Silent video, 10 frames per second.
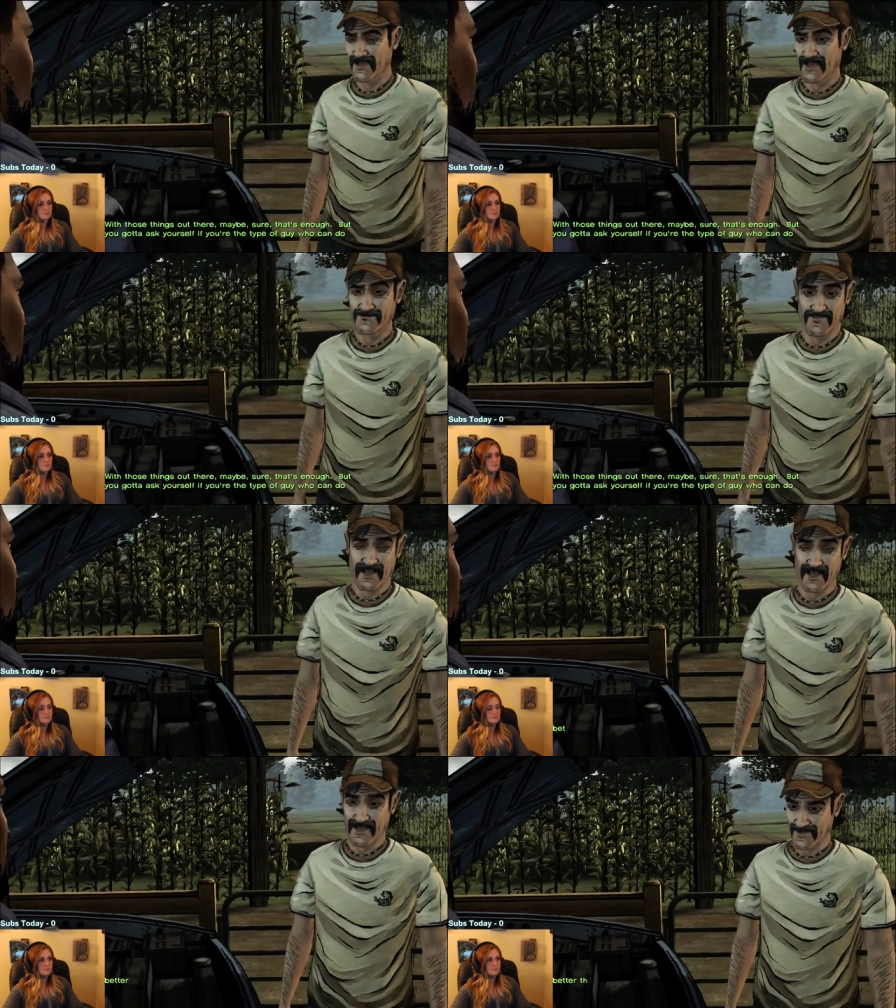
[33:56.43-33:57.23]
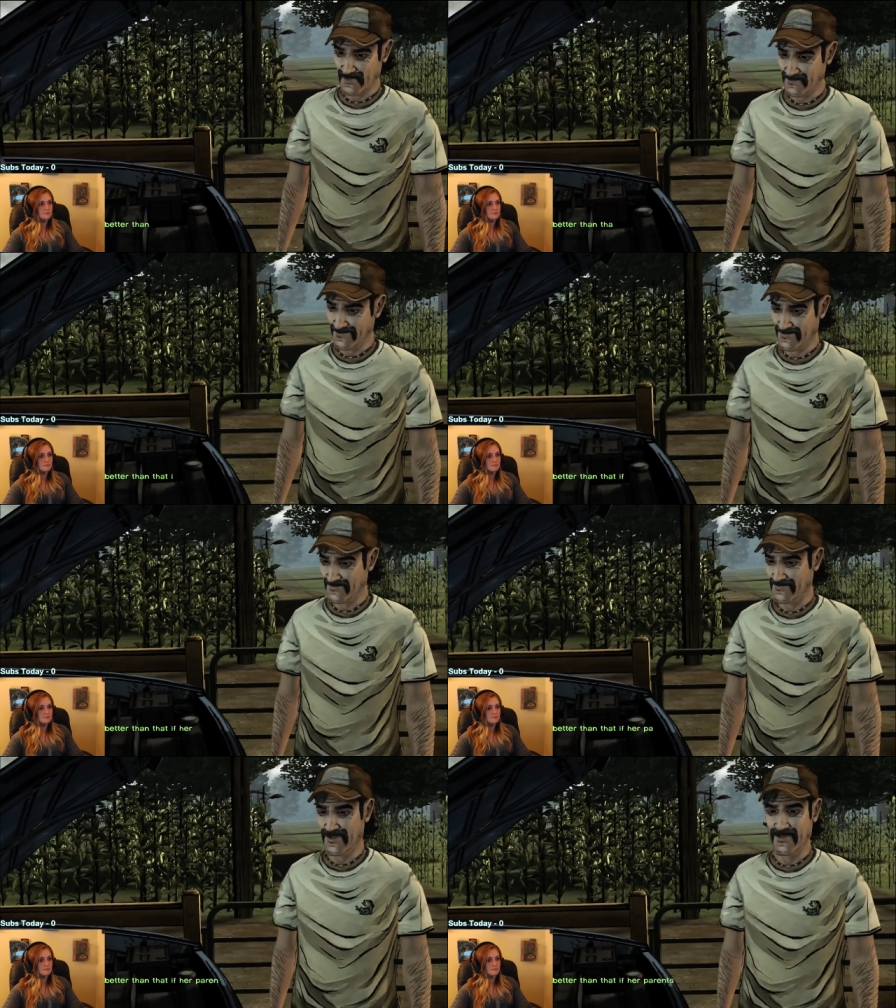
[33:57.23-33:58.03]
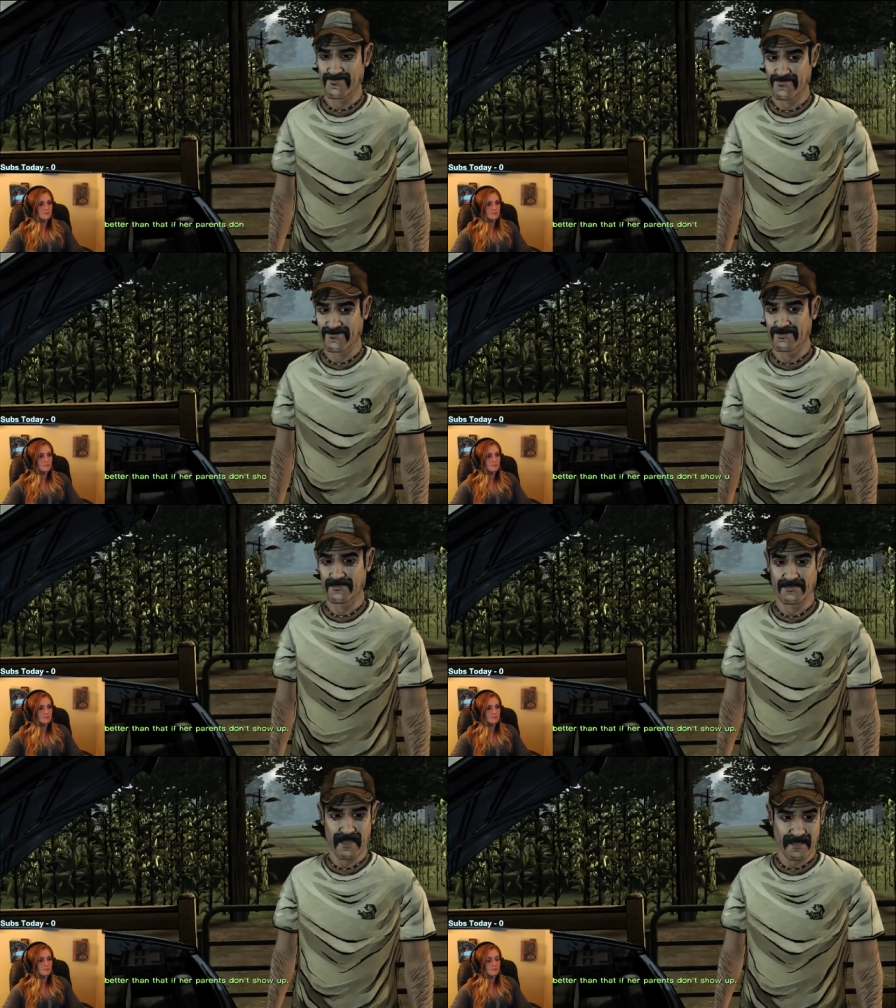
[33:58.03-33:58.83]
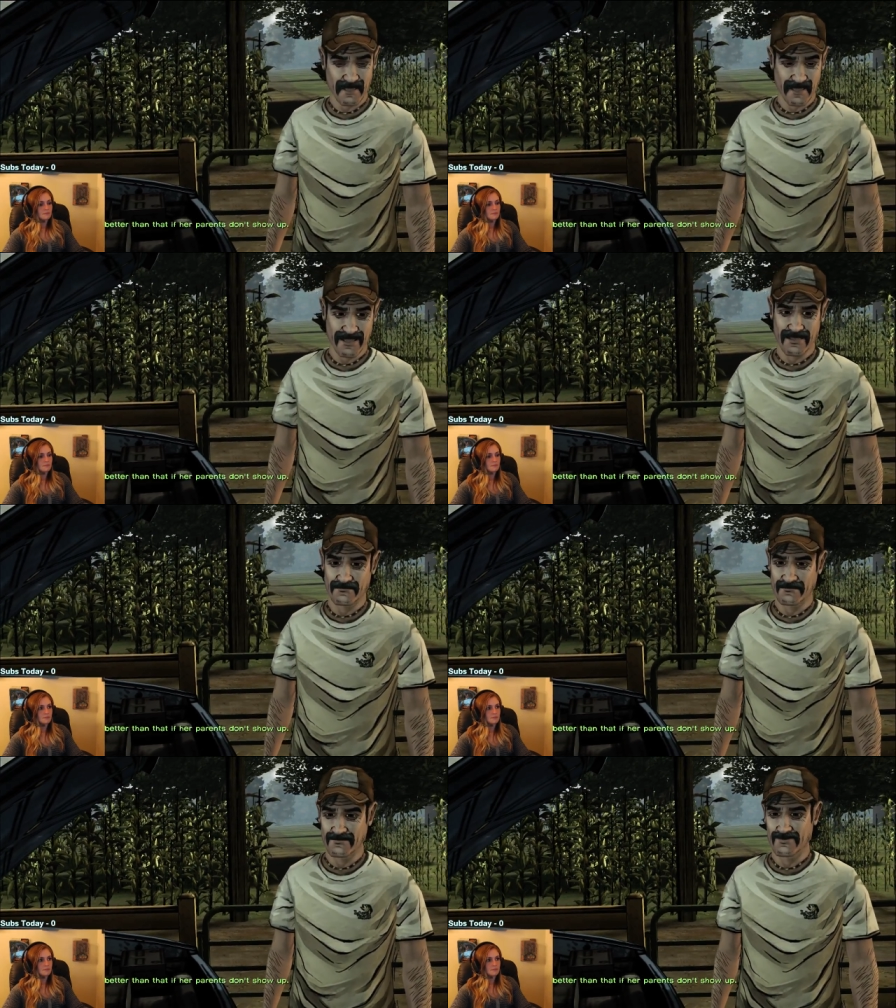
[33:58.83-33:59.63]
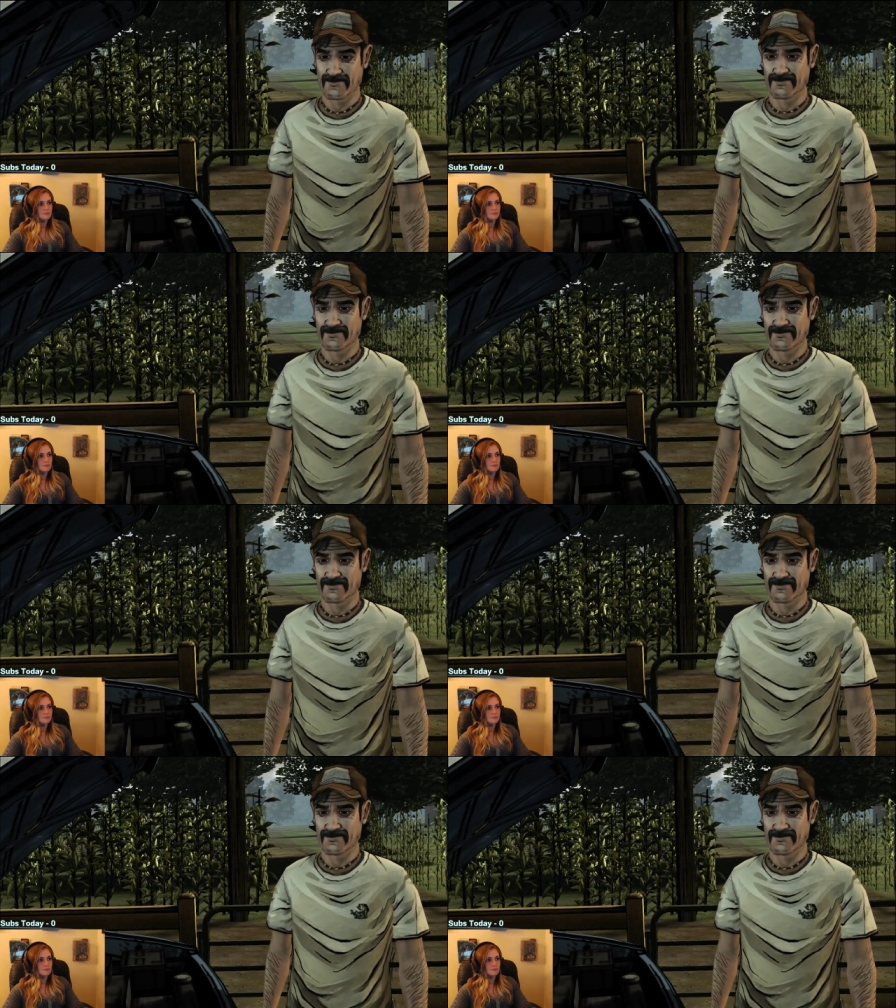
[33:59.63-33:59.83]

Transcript: the type of guy who can do better than that if her parents don't show up.